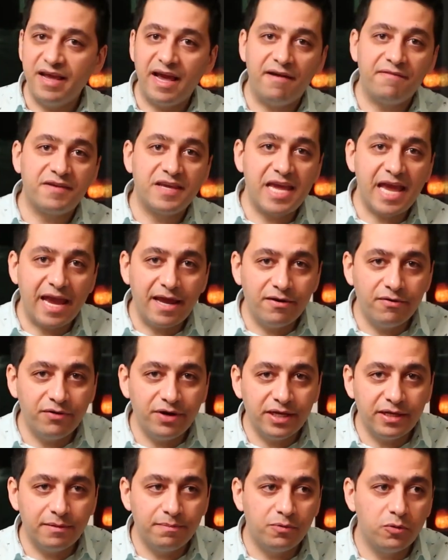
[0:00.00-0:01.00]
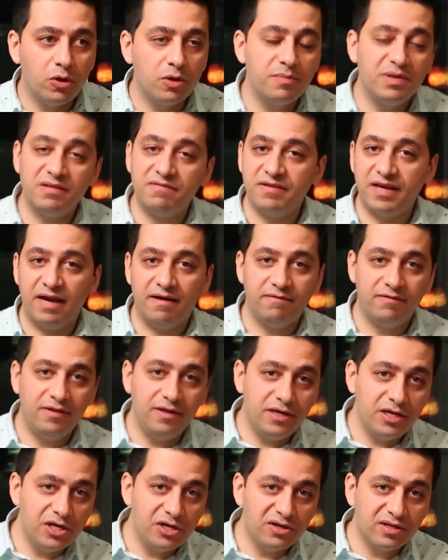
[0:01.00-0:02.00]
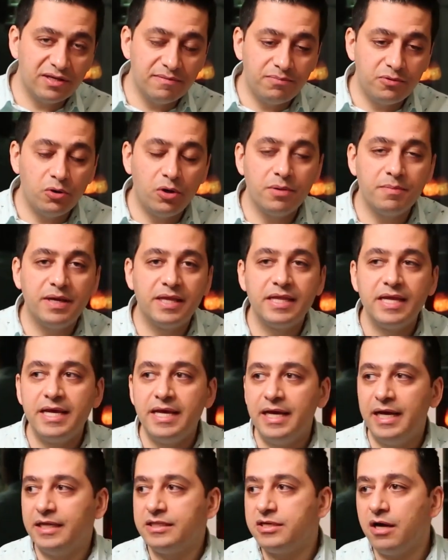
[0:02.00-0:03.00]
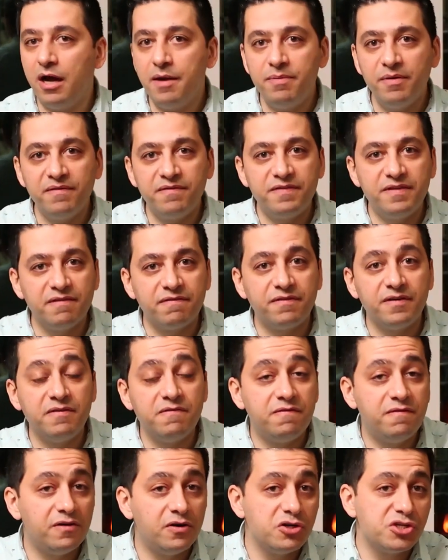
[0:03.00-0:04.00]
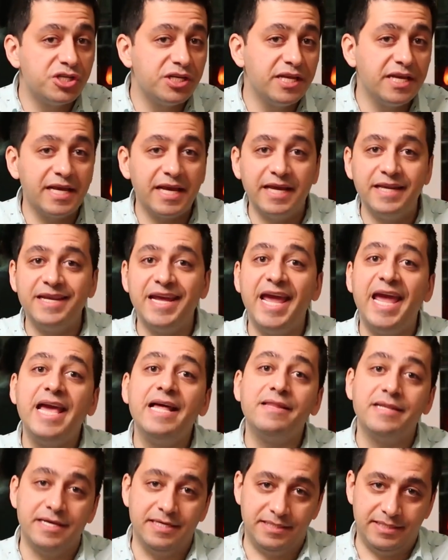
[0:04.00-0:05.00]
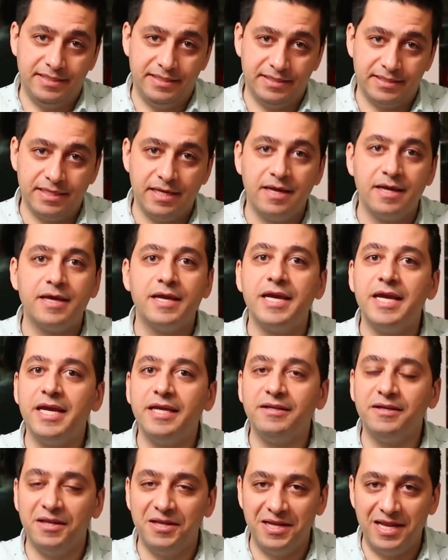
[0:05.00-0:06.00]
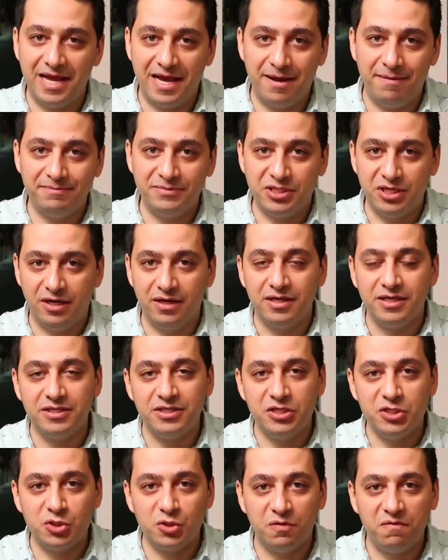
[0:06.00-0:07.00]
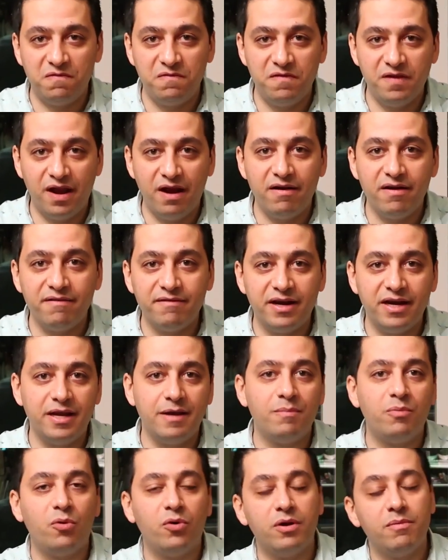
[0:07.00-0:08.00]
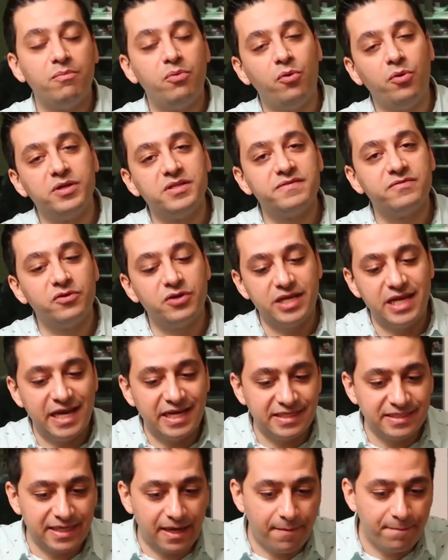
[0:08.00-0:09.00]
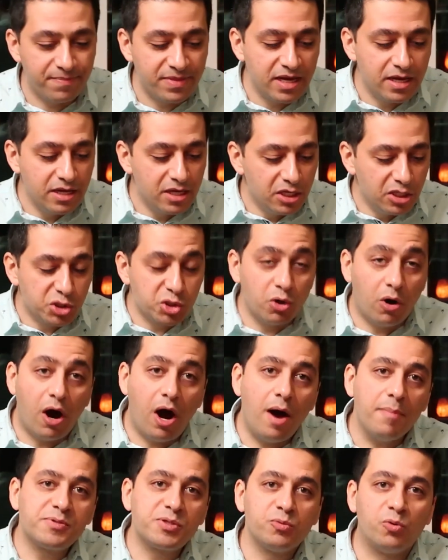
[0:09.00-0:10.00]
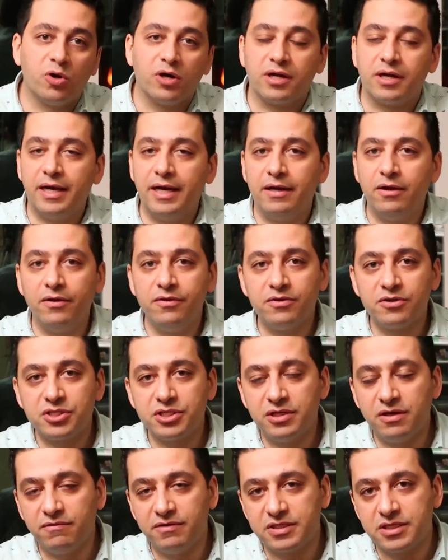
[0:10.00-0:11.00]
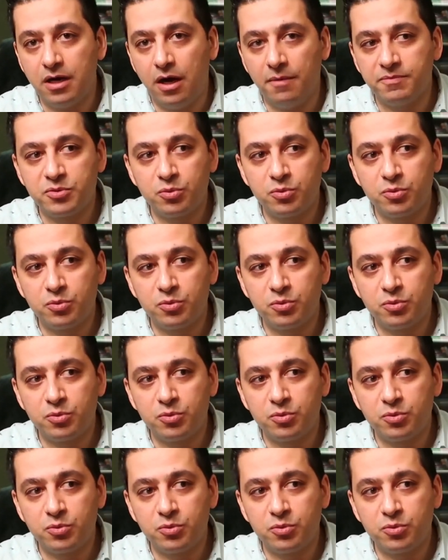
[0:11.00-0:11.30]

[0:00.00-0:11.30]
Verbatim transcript: We have canary deployment, we have linear deployment, and type of different versioning and aliases in Lambda. These are very, very important points for the exam. So OpsWorks, another service.